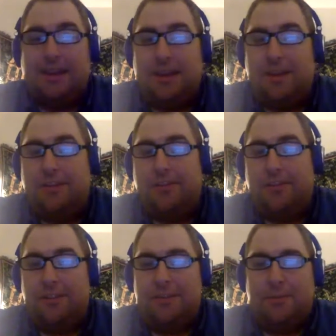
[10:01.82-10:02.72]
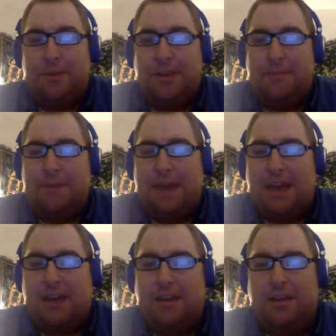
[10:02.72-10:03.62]
He could certainly bring you
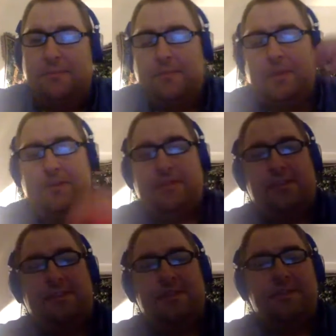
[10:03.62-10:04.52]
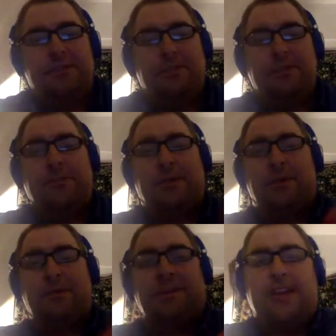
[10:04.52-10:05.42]
back. This would be
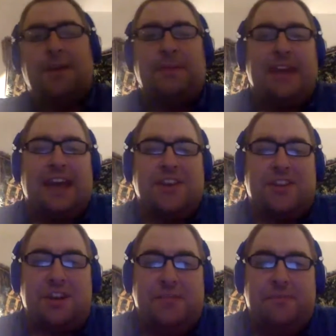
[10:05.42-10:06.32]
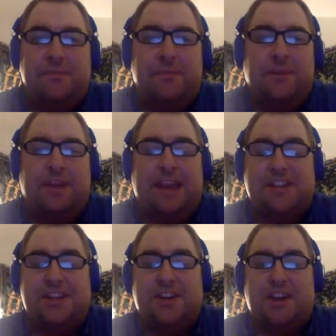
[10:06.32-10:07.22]
perfect time to cash
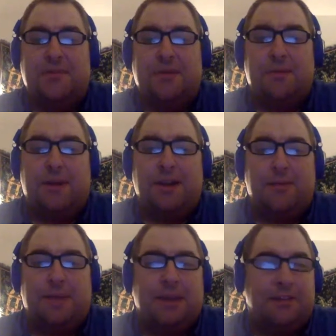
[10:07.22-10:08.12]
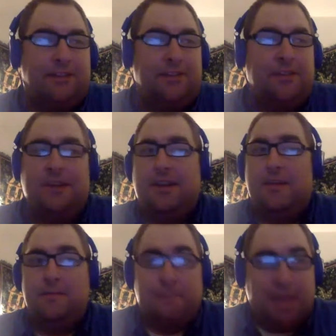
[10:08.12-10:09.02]
in on him for prospects.
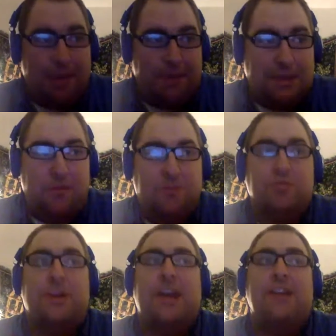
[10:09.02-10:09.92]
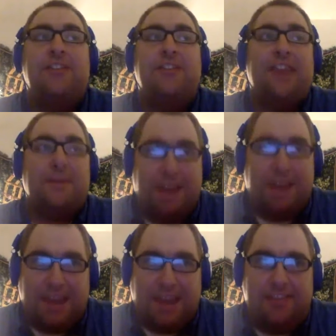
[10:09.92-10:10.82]
Maybe you trade Sam
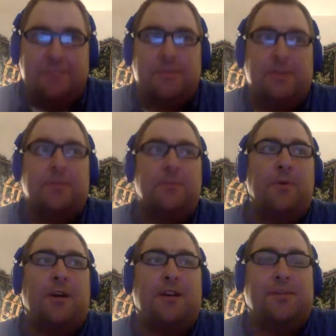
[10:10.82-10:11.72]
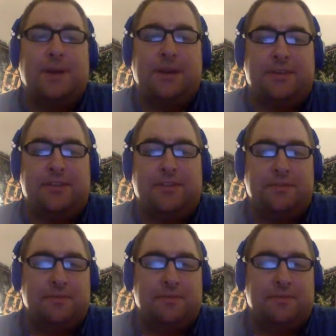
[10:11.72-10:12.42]
Dyson for prospects.